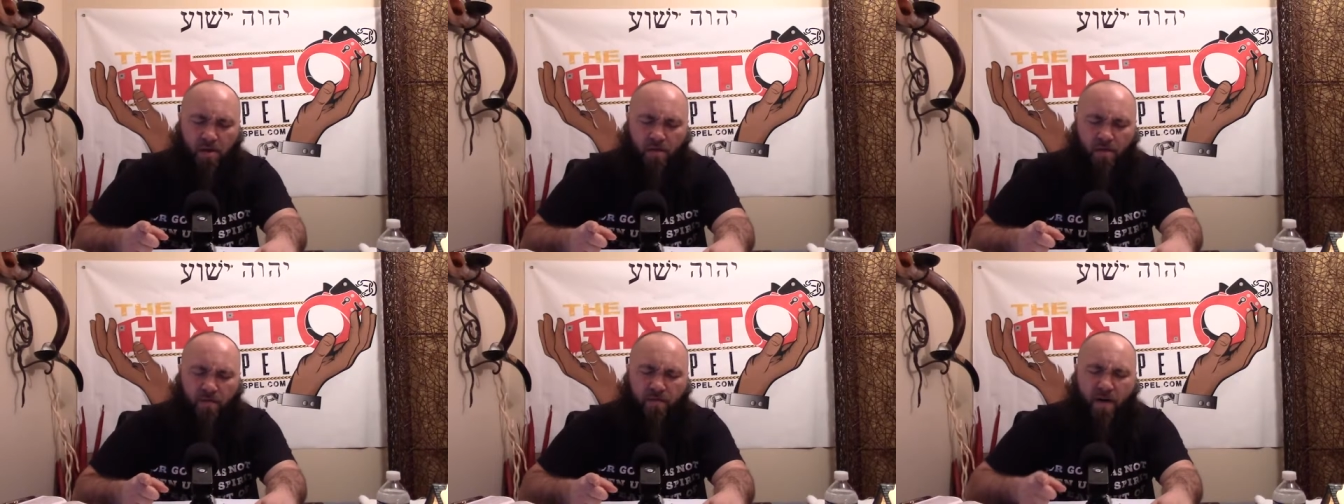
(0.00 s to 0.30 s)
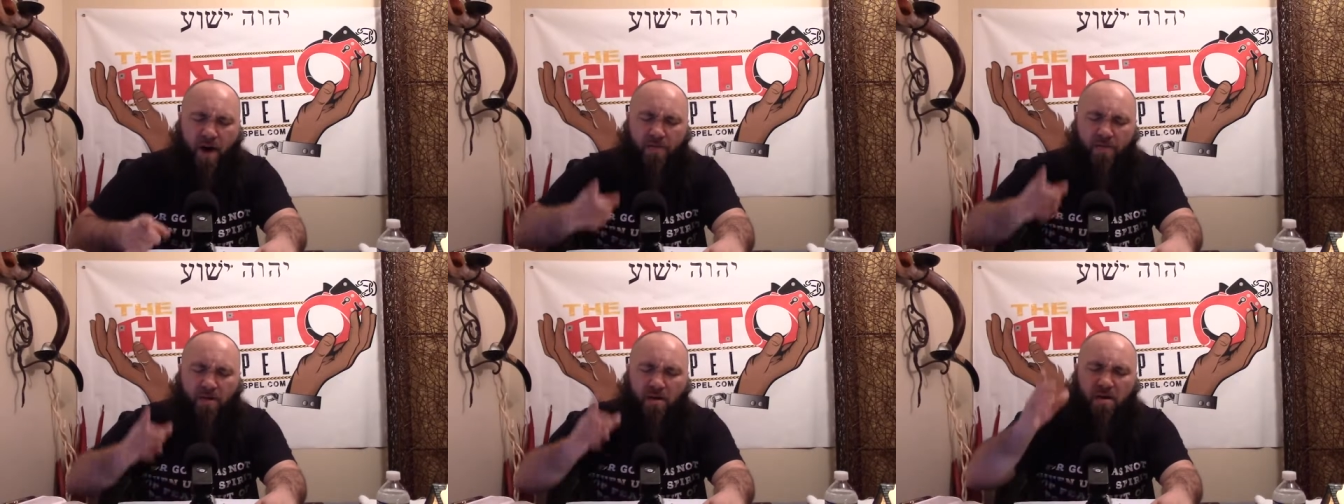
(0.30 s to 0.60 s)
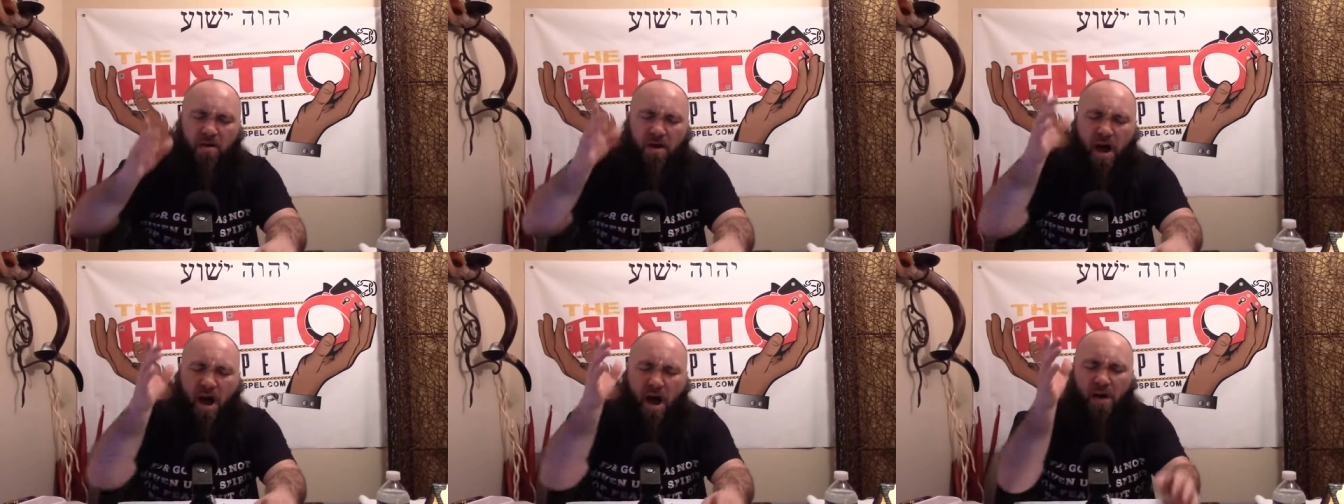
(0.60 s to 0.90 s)
Father
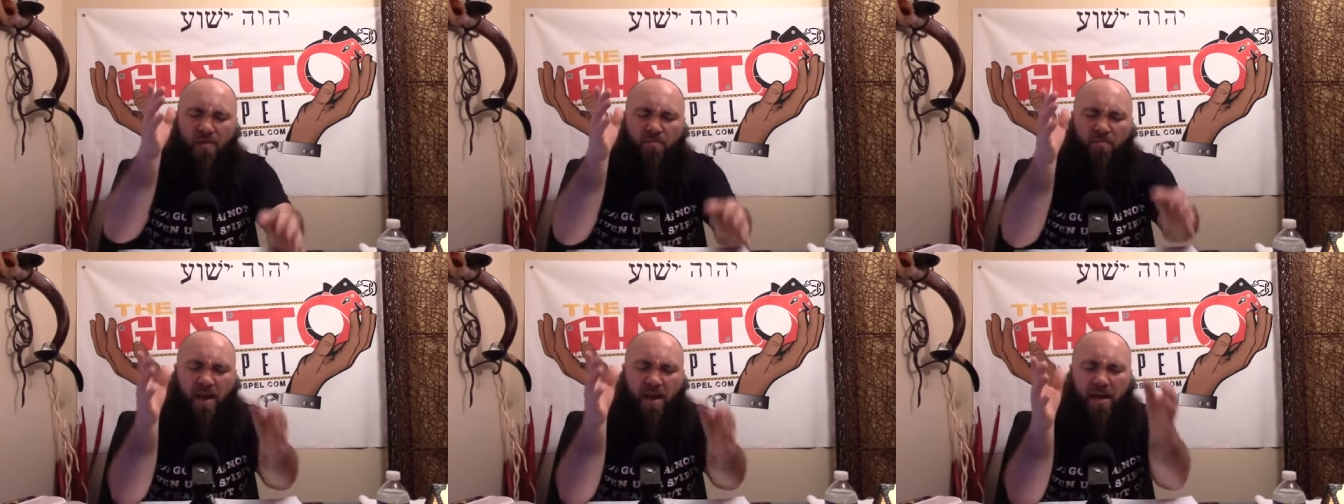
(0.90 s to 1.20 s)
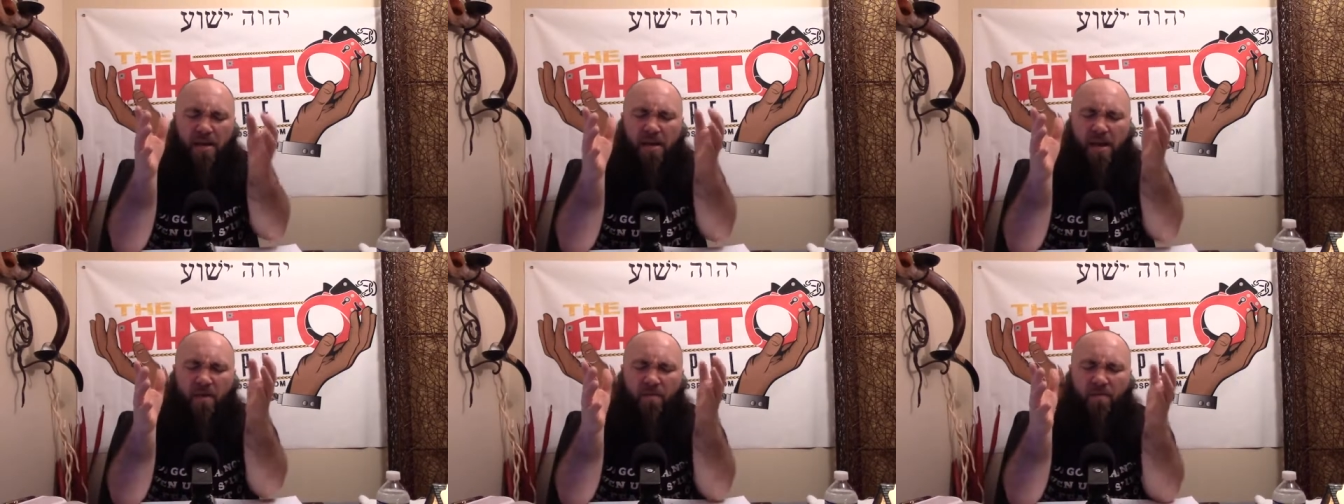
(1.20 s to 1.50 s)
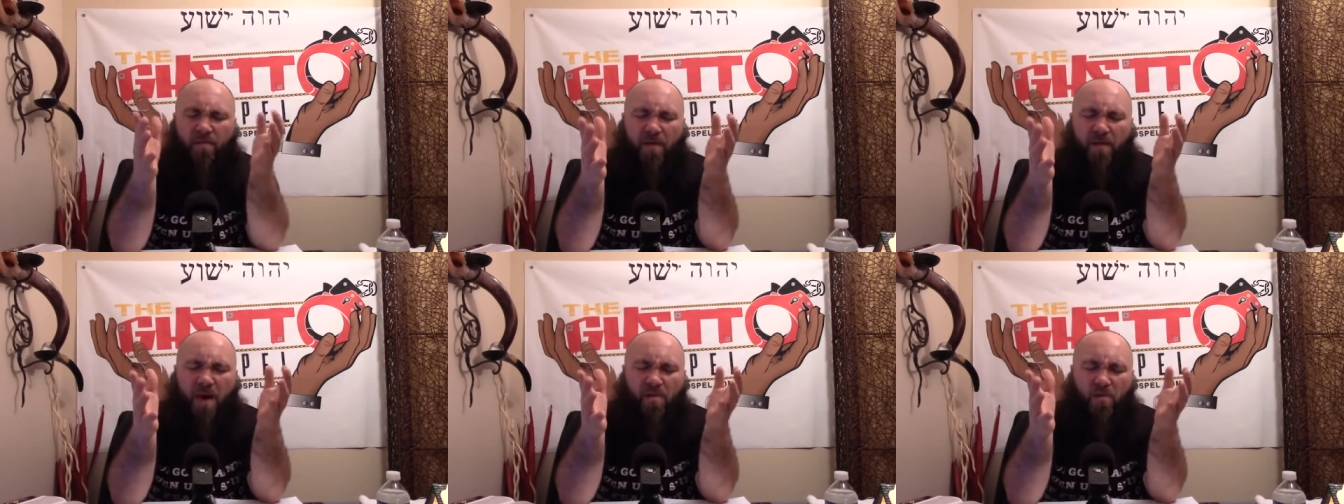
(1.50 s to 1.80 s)
God, right
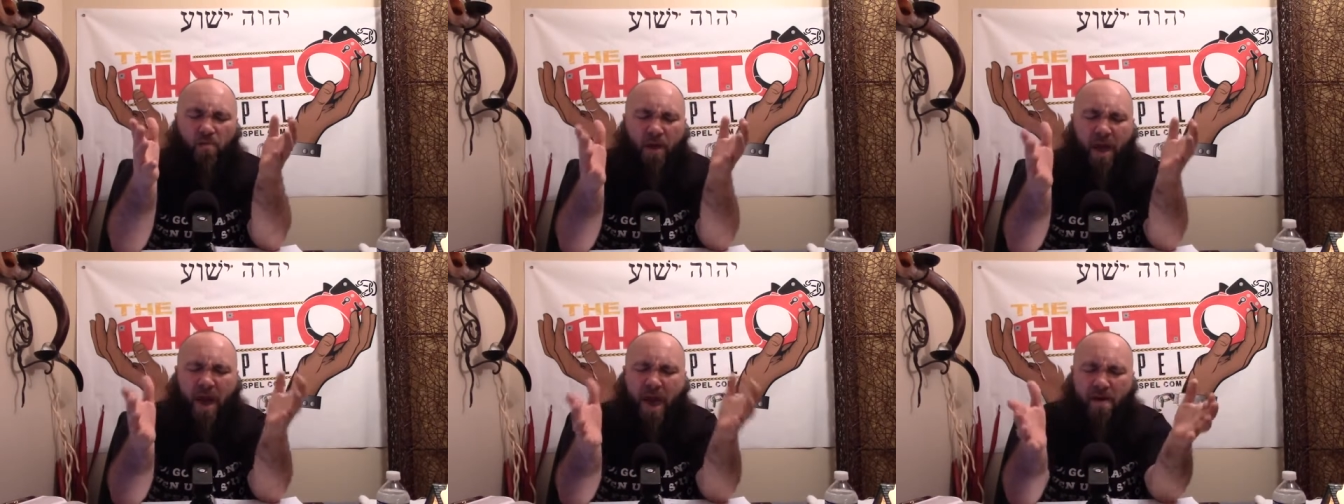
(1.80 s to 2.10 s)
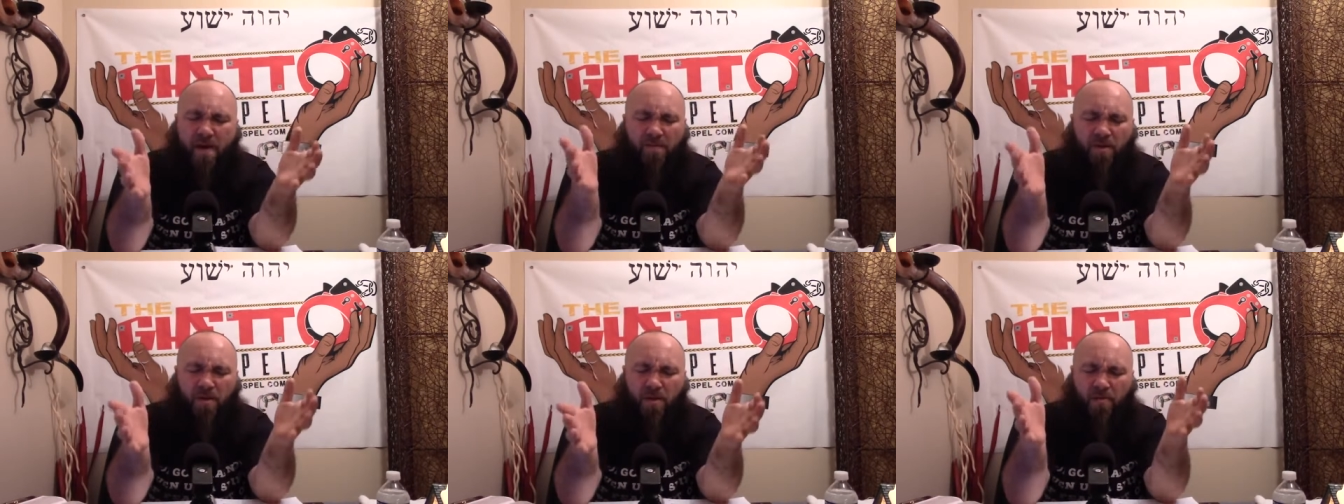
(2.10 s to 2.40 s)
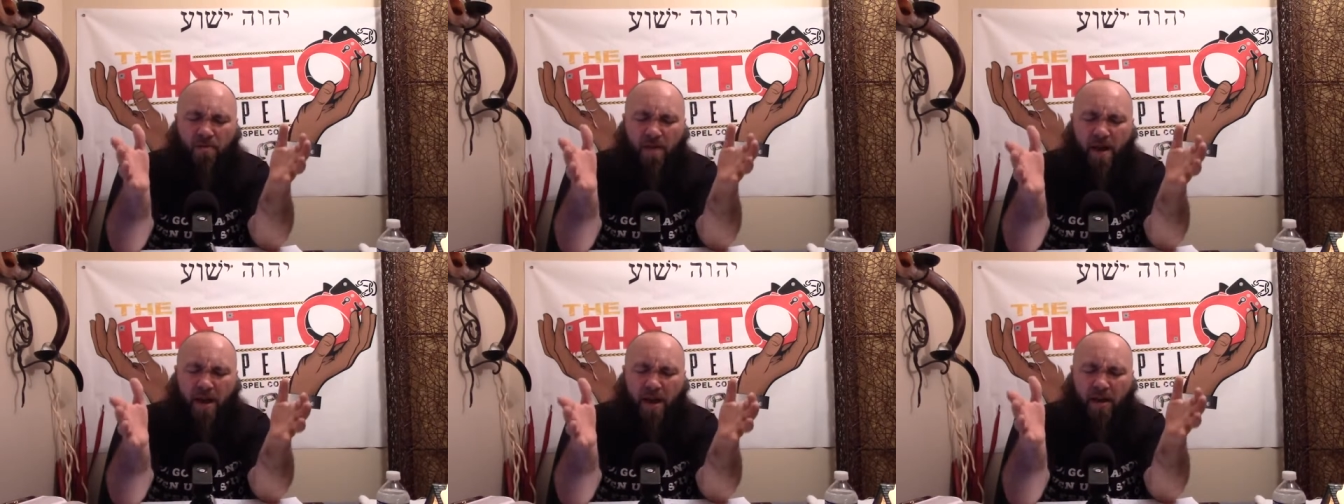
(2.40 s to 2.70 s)
now, Father, wherever
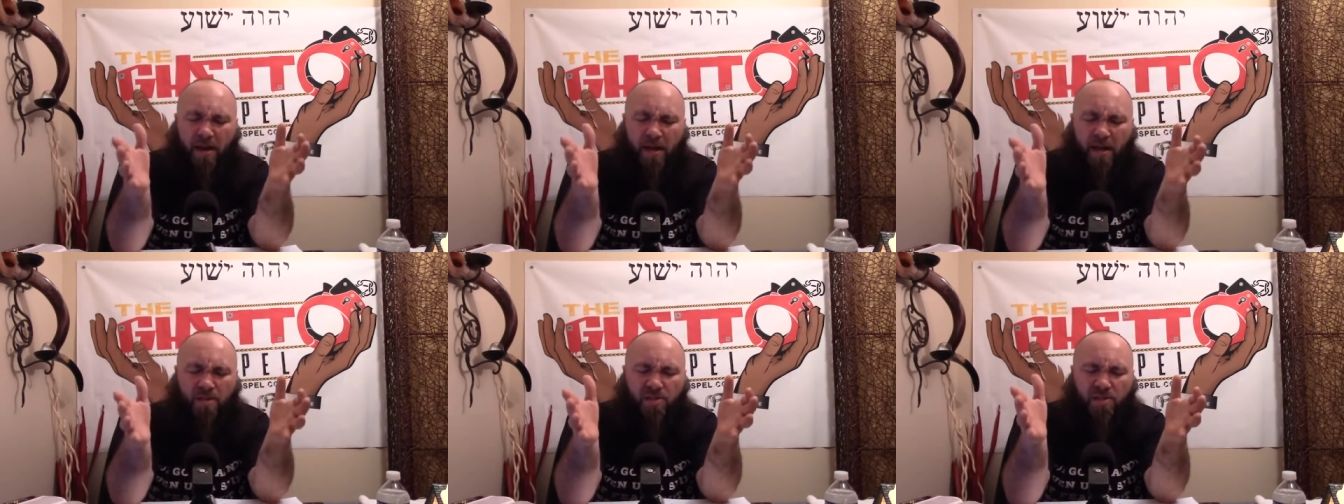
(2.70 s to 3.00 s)
they're at,